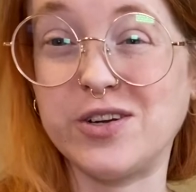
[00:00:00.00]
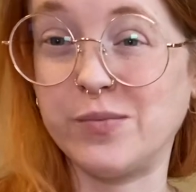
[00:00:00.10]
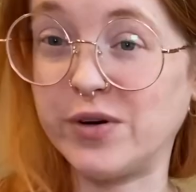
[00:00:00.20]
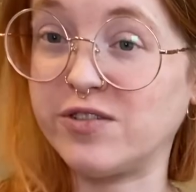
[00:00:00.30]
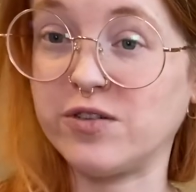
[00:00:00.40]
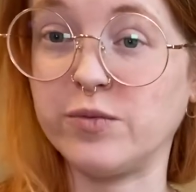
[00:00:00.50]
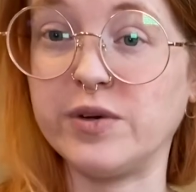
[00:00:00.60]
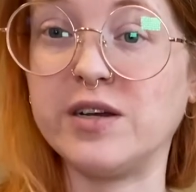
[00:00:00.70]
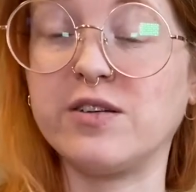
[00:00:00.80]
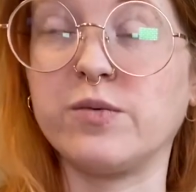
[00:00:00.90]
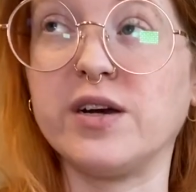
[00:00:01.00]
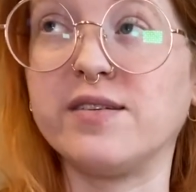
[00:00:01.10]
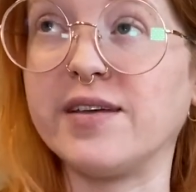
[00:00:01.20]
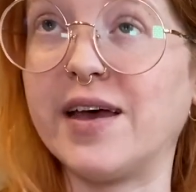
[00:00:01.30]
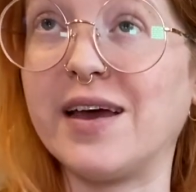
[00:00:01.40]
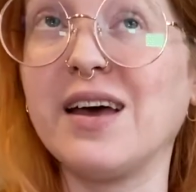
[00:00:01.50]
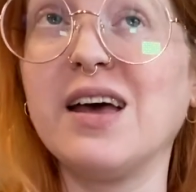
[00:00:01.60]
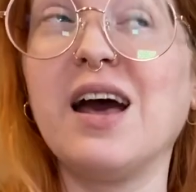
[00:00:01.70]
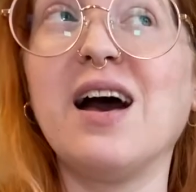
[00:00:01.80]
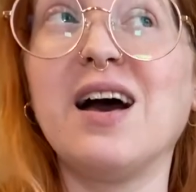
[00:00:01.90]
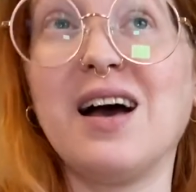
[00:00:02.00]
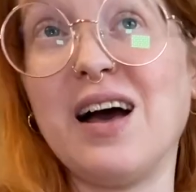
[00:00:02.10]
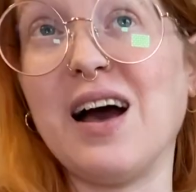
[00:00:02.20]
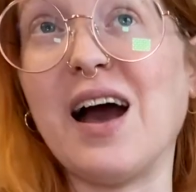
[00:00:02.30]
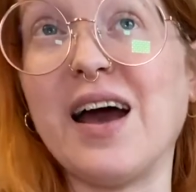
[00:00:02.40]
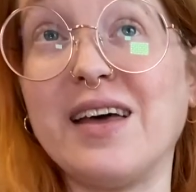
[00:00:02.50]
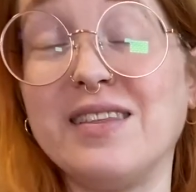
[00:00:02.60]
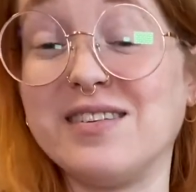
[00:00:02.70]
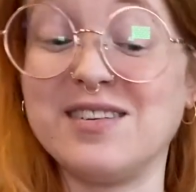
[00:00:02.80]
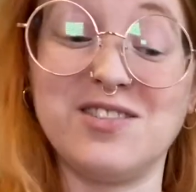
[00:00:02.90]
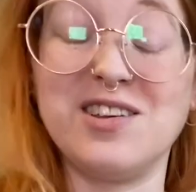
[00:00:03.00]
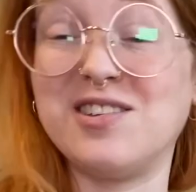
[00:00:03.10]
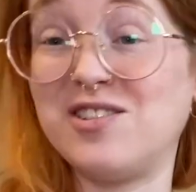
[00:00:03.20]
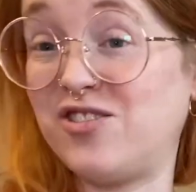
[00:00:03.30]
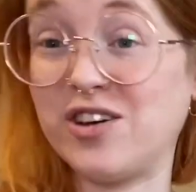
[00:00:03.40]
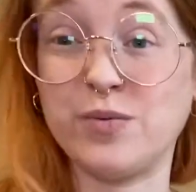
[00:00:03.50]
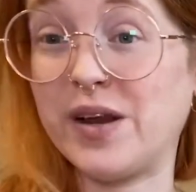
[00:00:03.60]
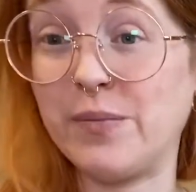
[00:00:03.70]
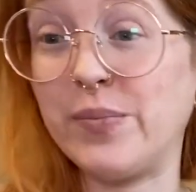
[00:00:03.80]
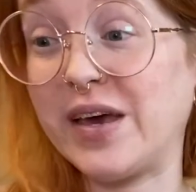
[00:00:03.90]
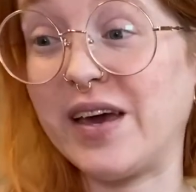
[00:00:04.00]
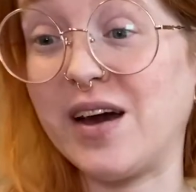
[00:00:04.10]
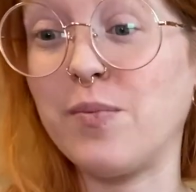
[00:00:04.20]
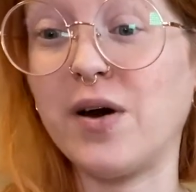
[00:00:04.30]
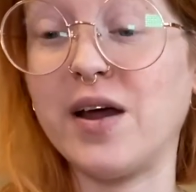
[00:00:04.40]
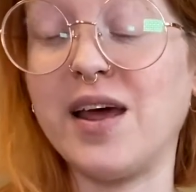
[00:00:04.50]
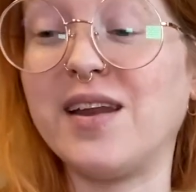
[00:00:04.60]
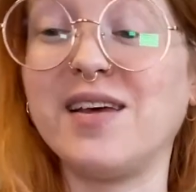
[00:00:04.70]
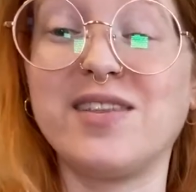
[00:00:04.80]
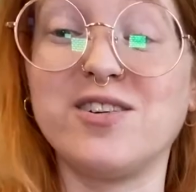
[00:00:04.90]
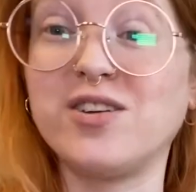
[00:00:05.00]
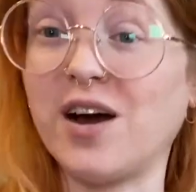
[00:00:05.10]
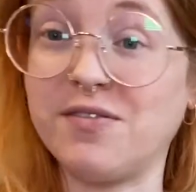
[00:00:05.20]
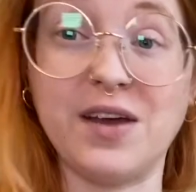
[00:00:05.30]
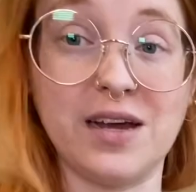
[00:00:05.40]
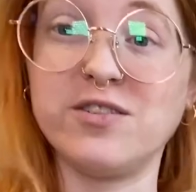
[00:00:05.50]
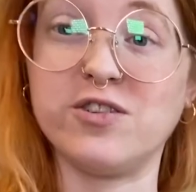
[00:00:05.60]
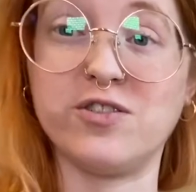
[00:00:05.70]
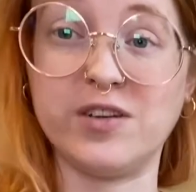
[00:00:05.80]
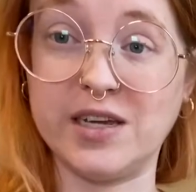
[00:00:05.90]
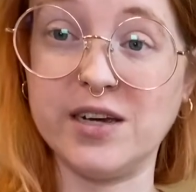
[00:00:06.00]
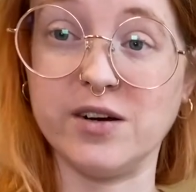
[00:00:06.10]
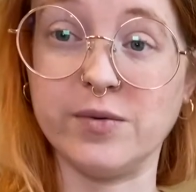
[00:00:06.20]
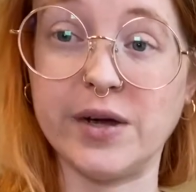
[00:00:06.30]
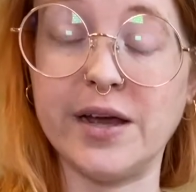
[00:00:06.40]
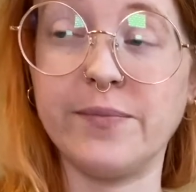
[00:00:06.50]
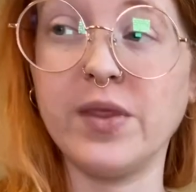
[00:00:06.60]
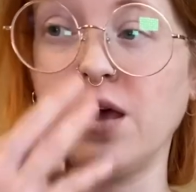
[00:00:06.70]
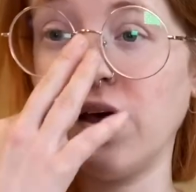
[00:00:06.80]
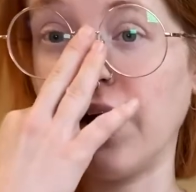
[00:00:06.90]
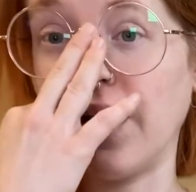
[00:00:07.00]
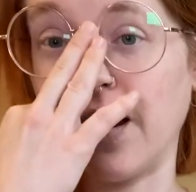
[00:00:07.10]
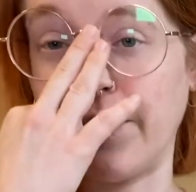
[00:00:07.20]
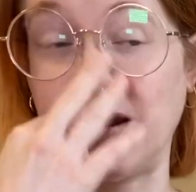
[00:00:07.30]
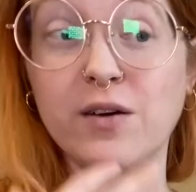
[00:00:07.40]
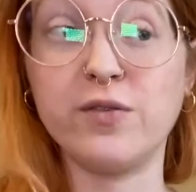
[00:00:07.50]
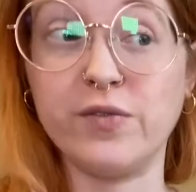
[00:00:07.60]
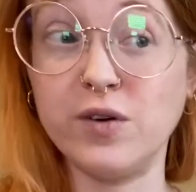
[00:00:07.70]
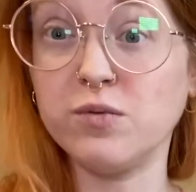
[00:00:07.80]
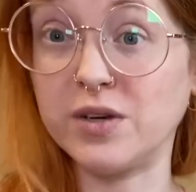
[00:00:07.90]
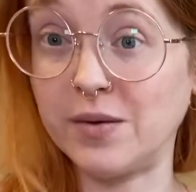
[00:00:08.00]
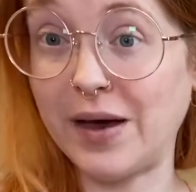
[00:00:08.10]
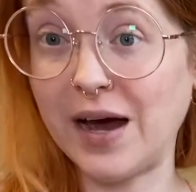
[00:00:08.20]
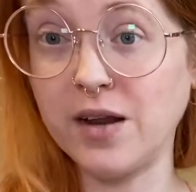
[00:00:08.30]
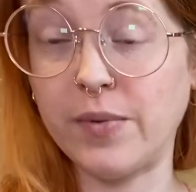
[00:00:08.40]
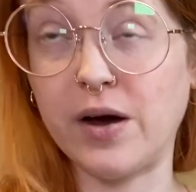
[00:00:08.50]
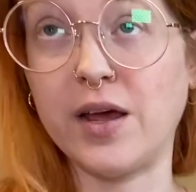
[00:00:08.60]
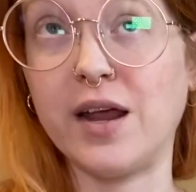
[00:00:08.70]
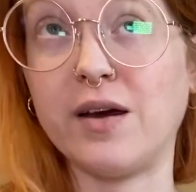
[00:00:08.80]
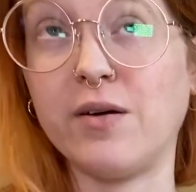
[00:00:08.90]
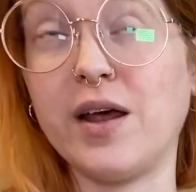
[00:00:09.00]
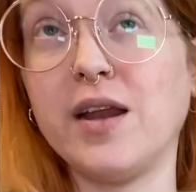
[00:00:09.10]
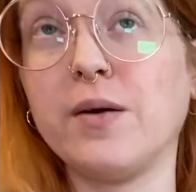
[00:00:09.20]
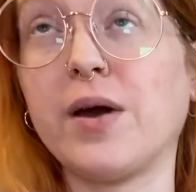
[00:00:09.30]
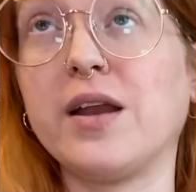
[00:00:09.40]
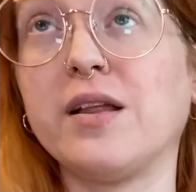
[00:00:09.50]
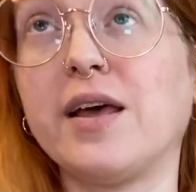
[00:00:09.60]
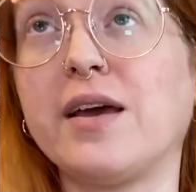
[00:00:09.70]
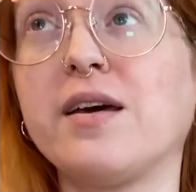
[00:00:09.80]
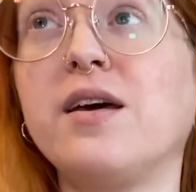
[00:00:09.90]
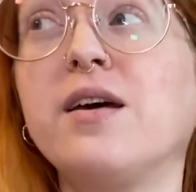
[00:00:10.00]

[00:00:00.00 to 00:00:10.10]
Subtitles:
in personal readings, where it's like, this is just what I'm picking up on. And like, they're tough answers to hear, right? And I would feel really bad about it. And I would end up kind of like